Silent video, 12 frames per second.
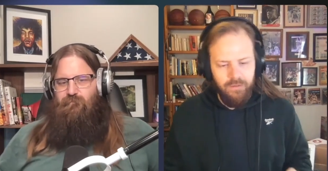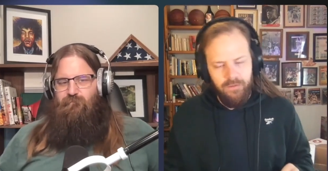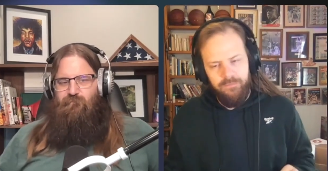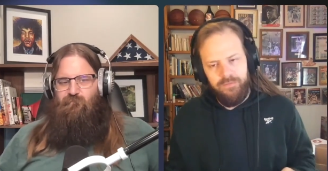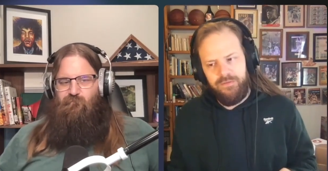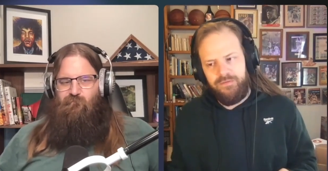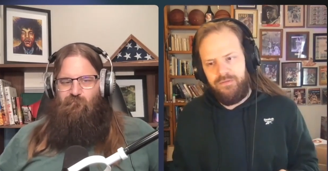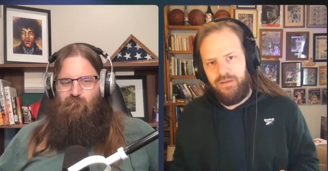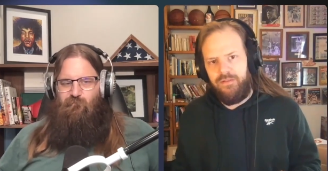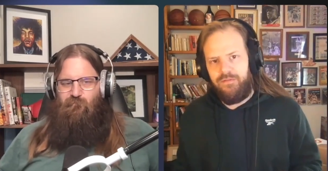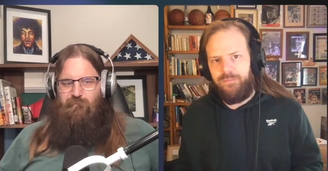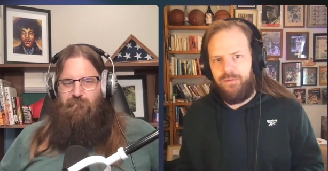Speaker 1: over the
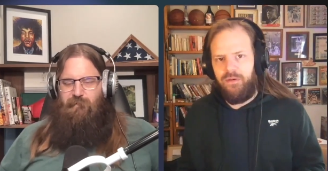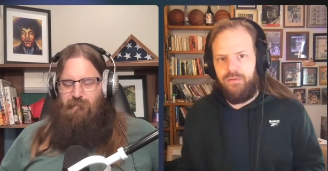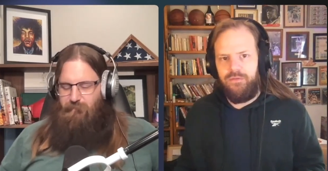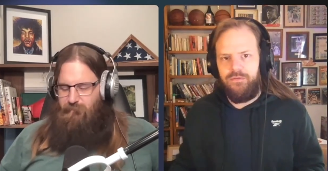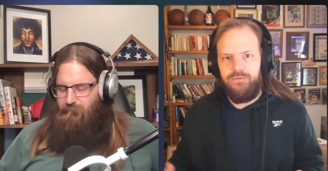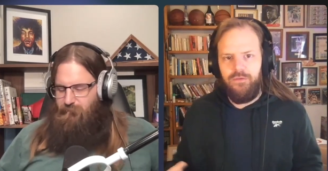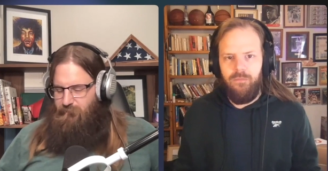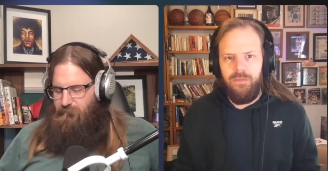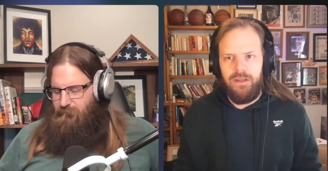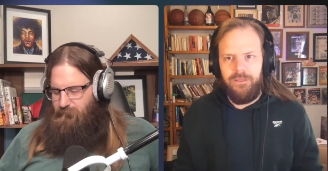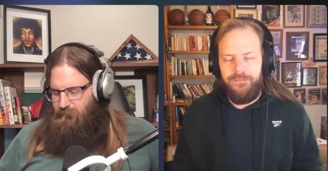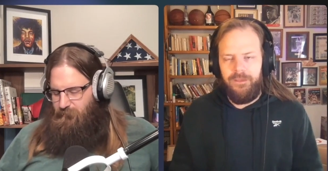Suns, bro. There's so
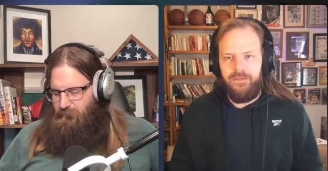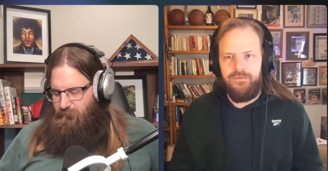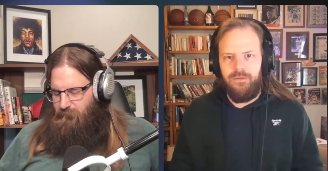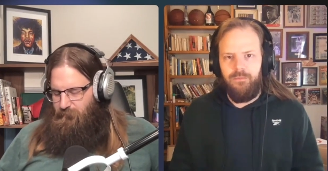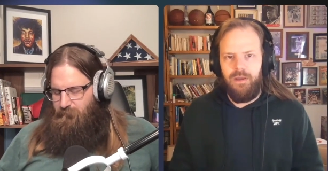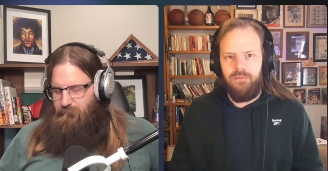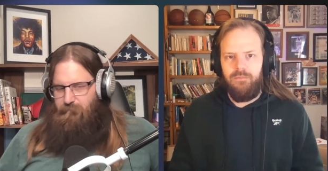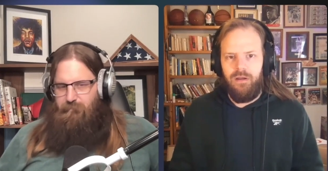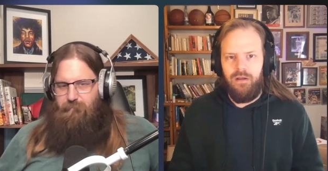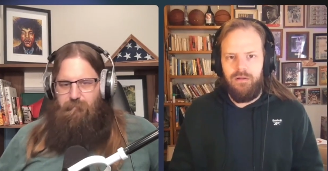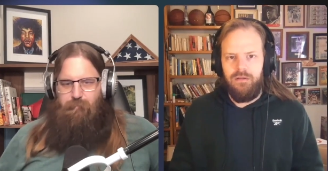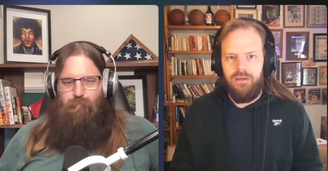many things that went
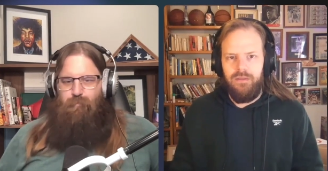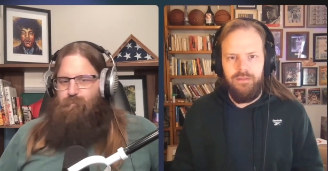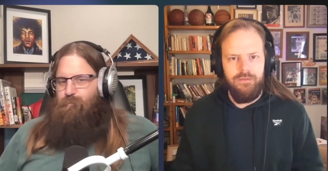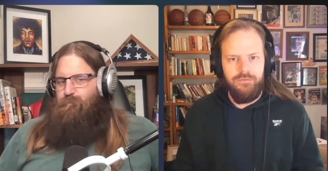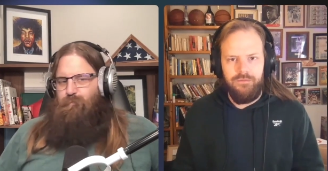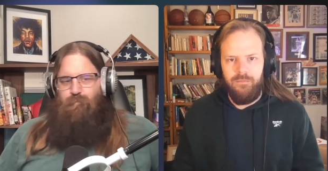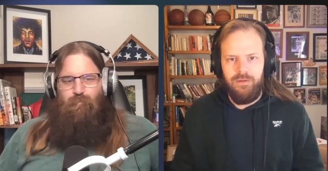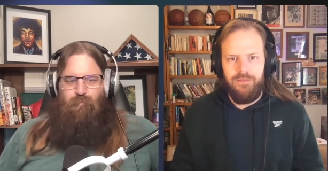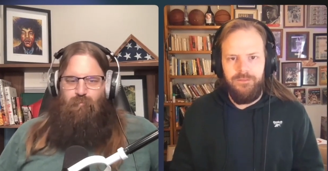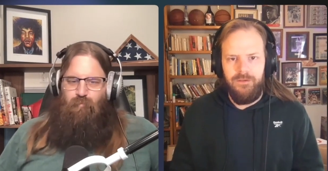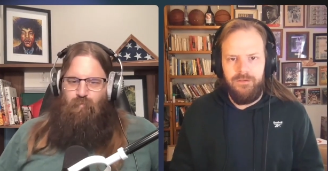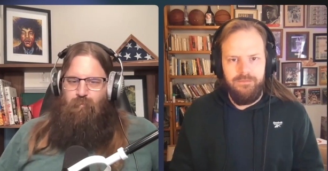wrong and then so many
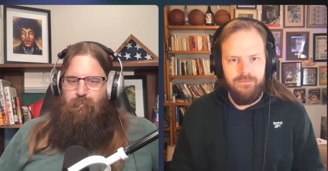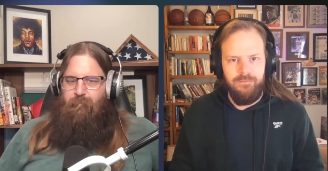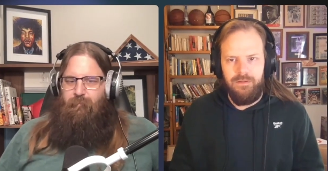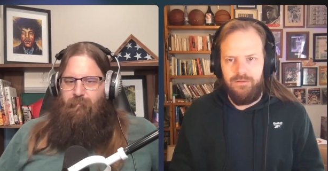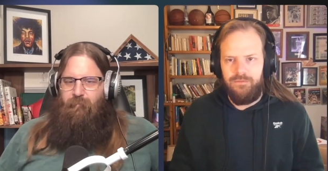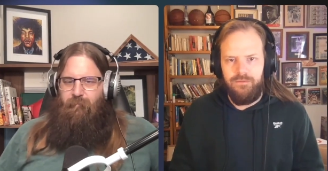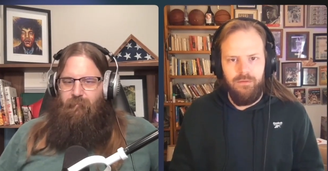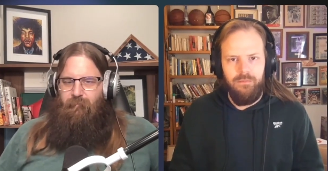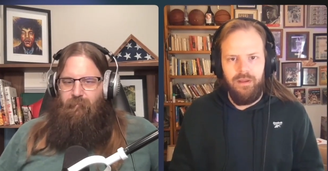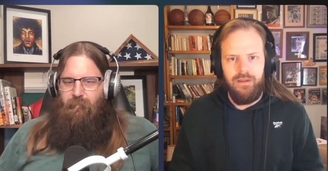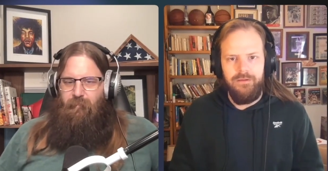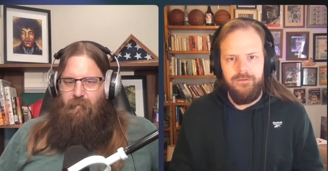things that went so
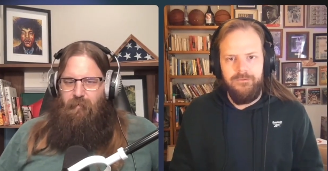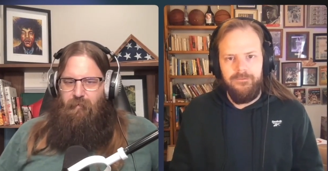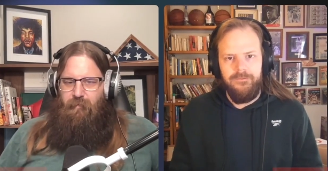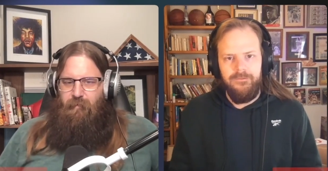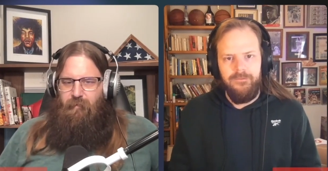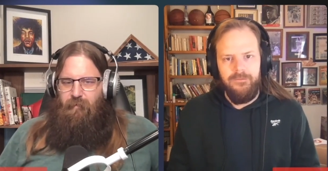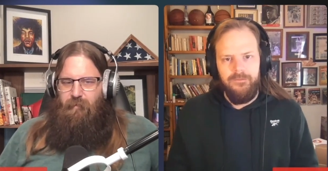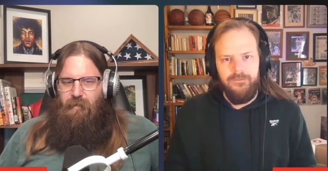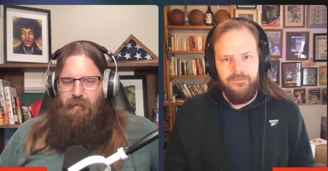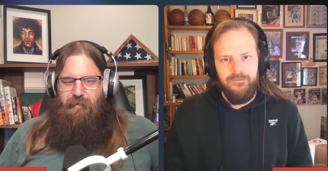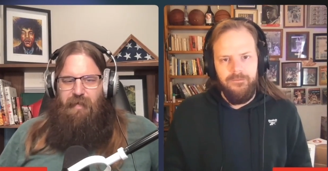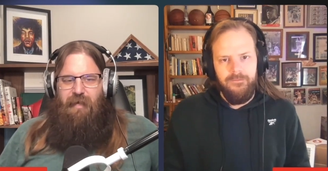right.
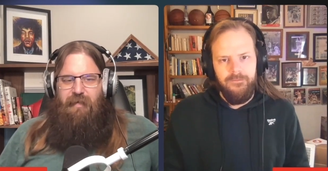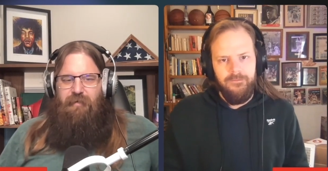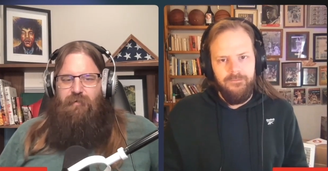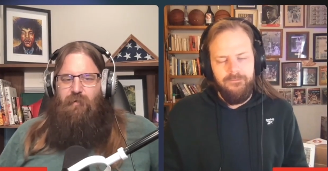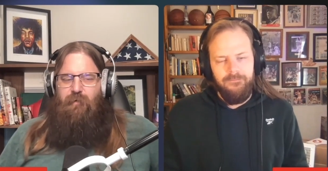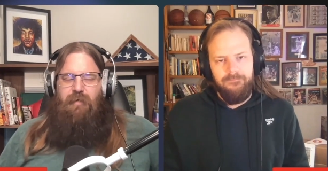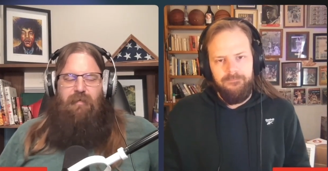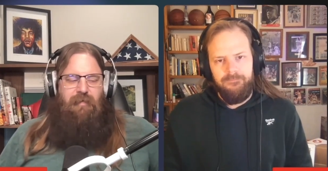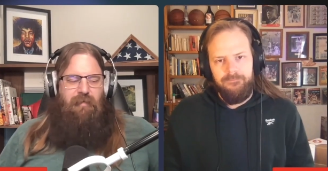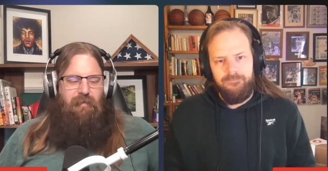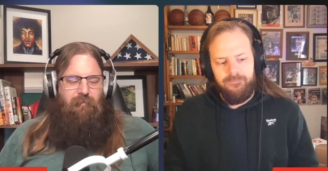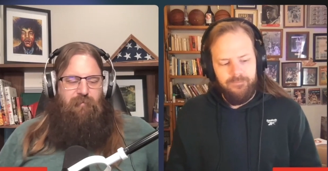
Speaker 2: Yeah, you know, and,
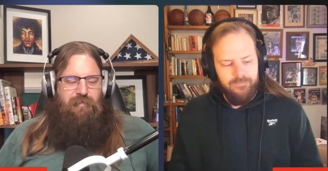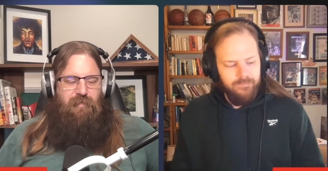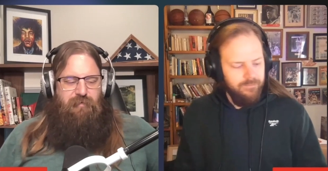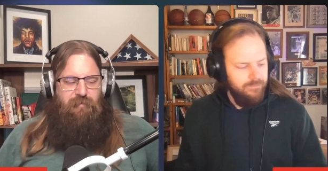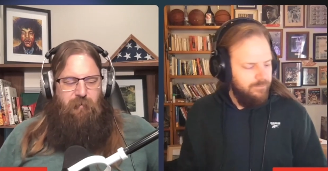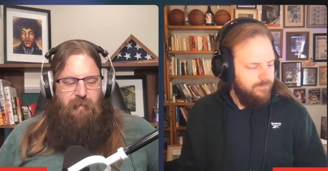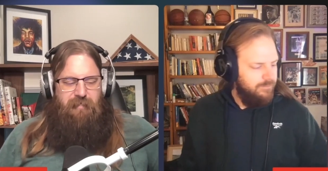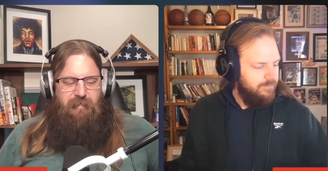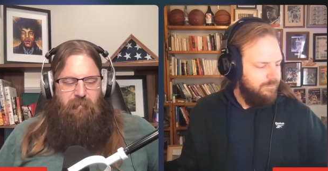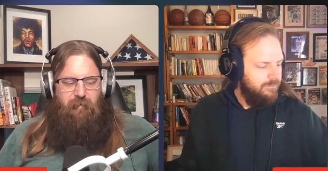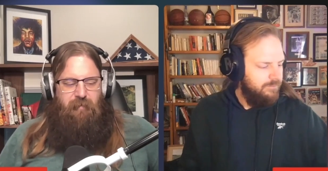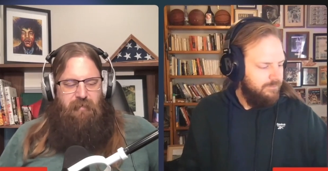and it was it's
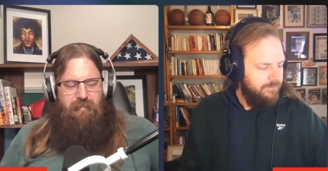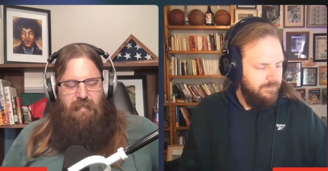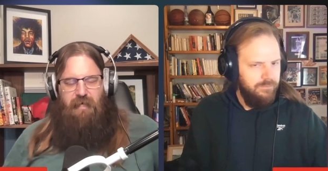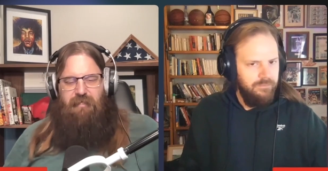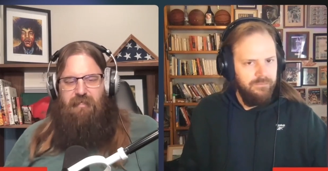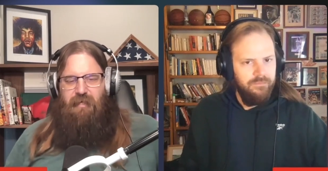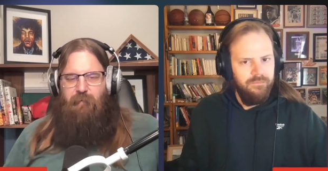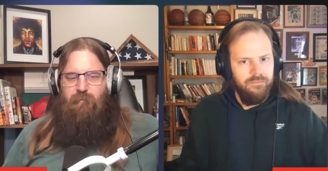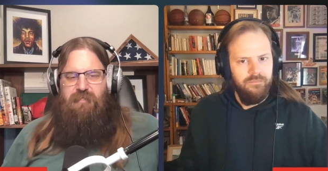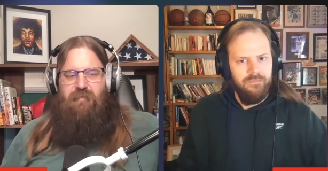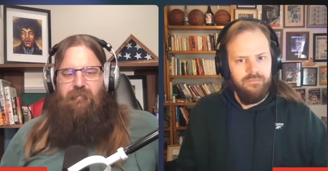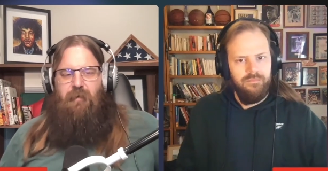crazy because as the game
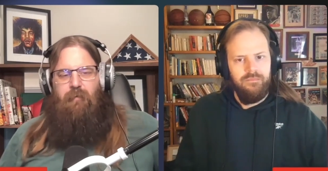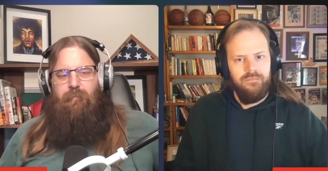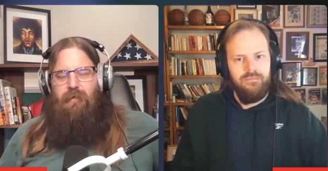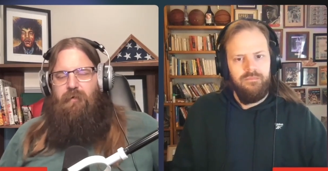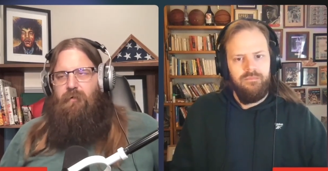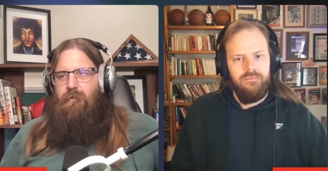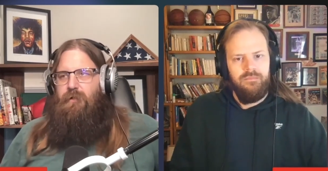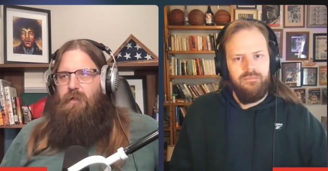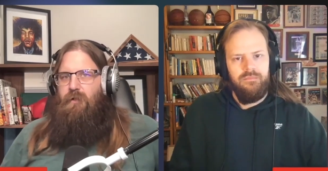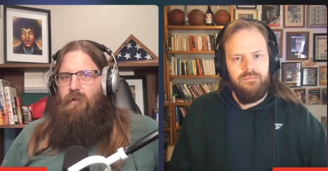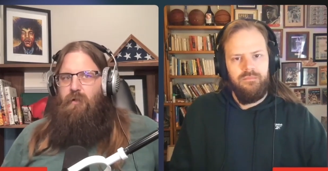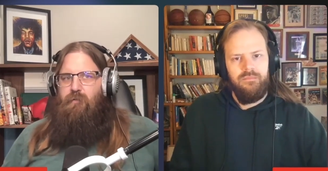was developing,
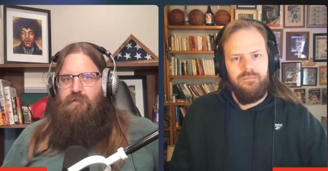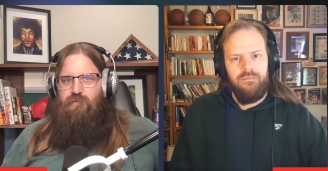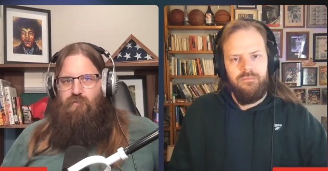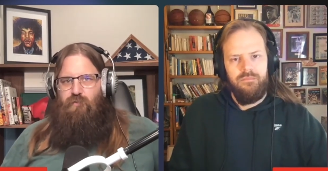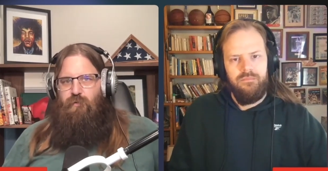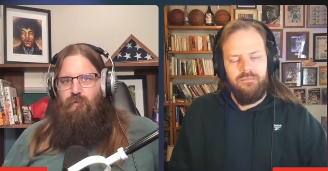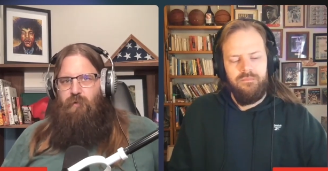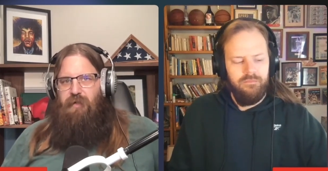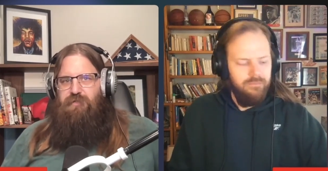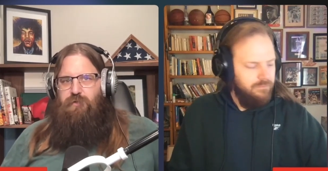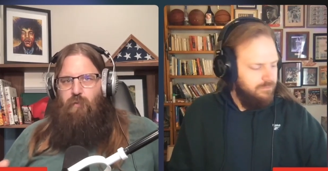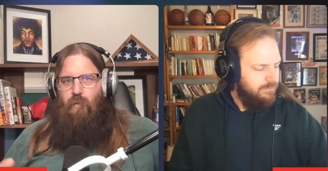it was
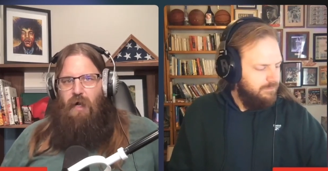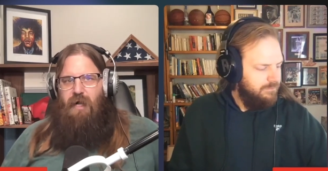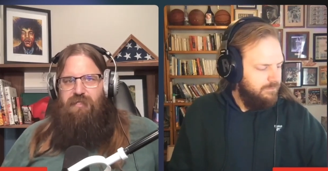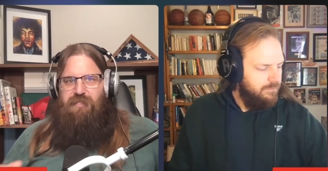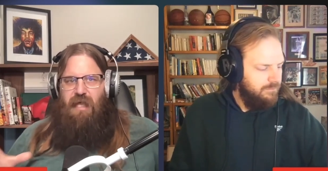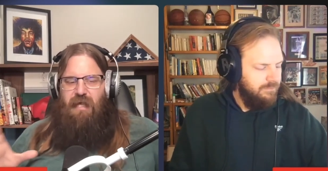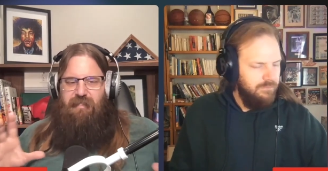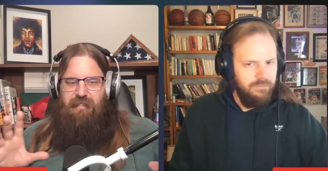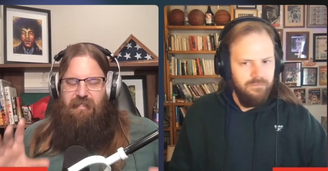great to watch as